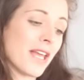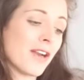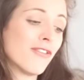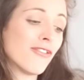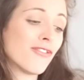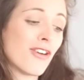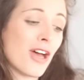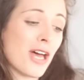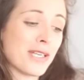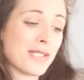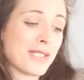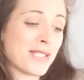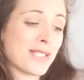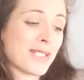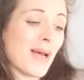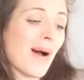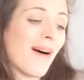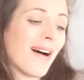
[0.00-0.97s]
And first
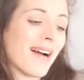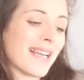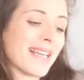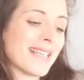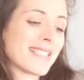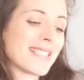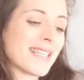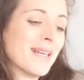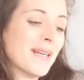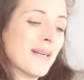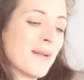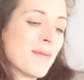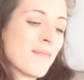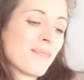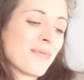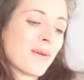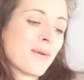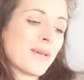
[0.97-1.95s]
size,
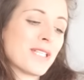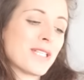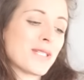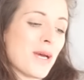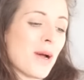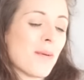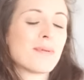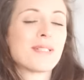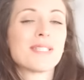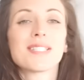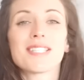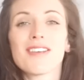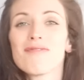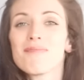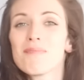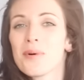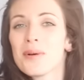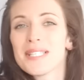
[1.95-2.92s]
which is up to
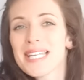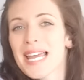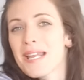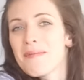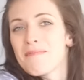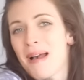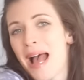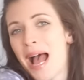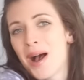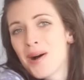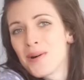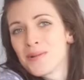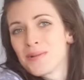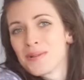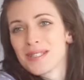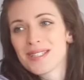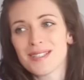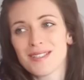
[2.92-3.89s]

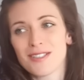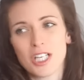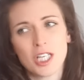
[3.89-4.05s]
£7.8.